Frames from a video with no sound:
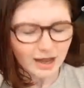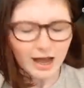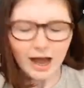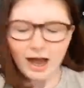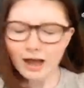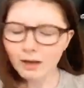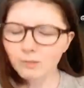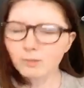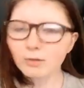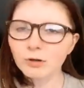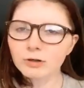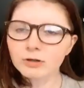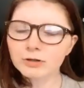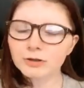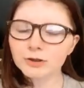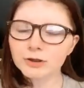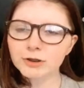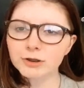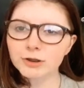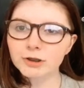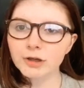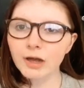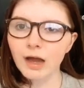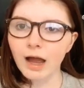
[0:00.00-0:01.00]

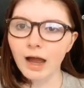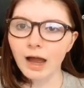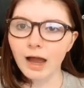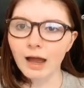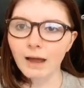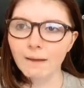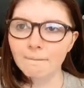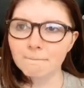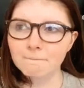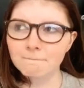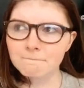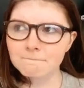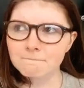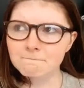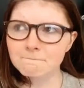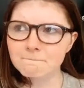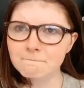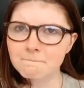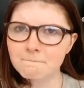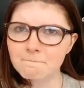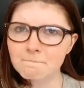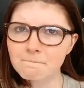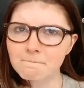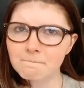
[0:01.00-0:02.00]
watched A
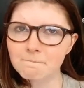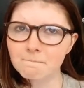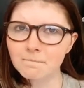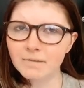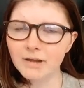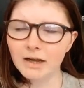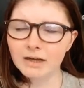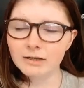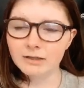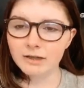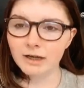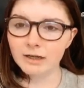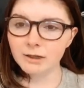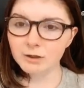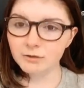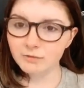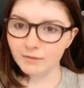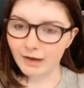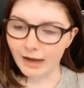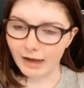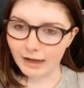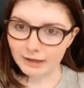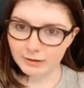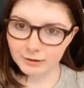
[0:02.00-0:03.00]
Dash of
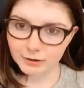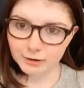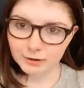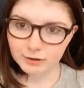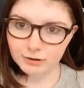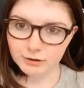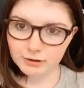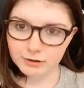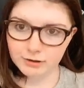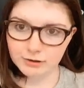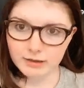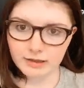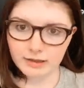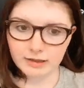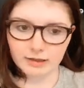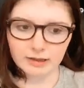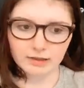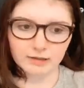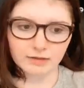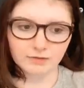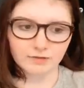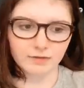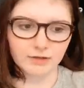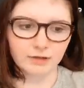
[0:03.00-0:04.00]

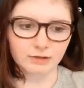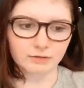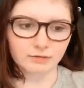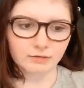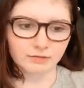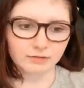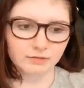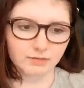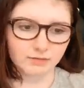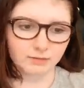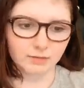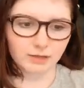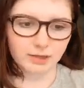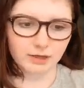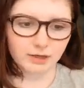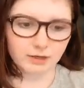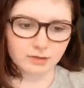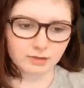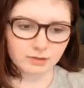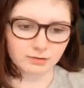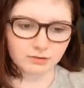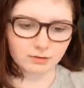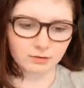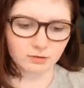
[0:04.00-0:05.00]
Ash's videos from like a
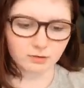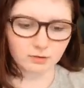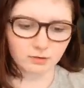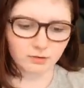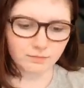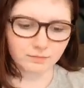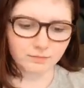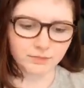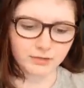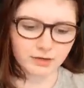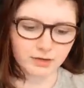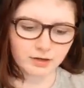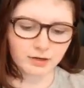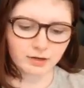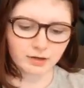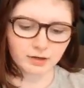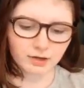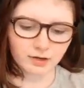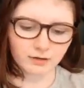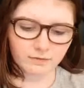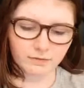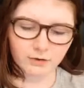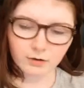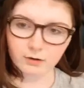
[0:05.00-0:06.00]
year ago
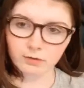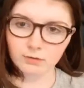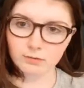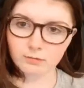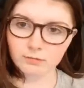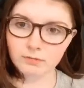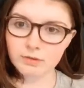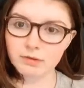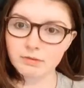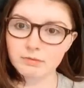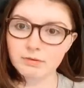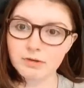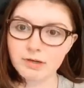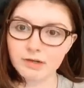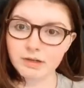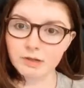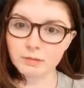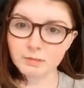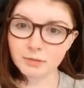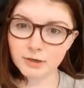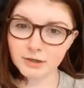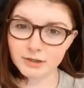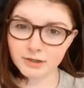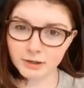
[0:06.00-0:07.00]
of her rereading the
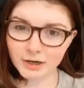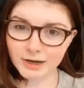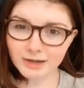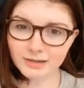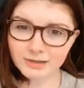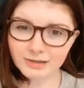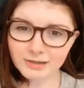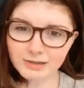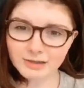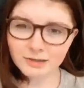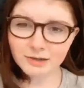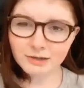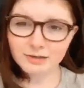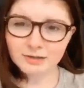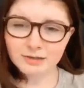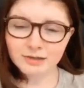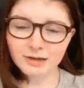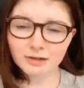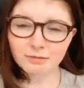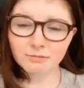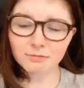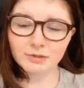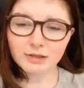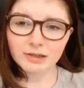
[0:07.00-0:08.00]
Percy Jackson series, and I
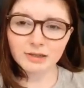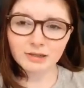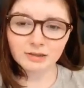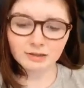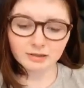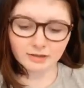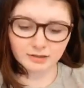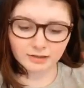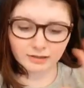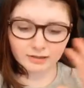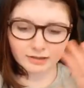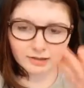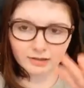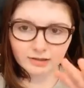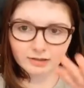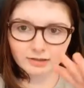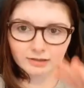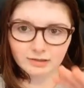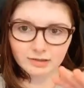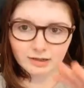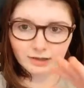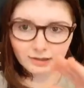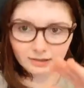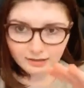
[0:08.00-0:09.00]
really
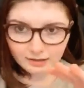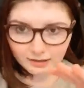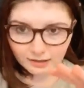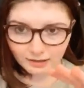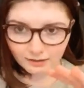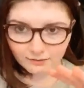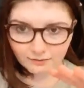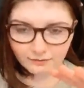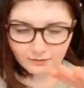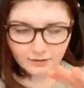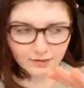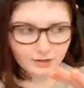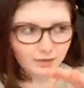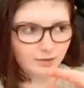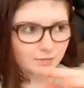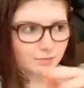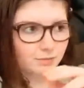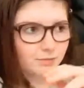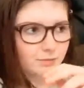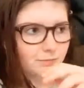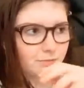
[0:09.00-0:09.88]
dug that vibe,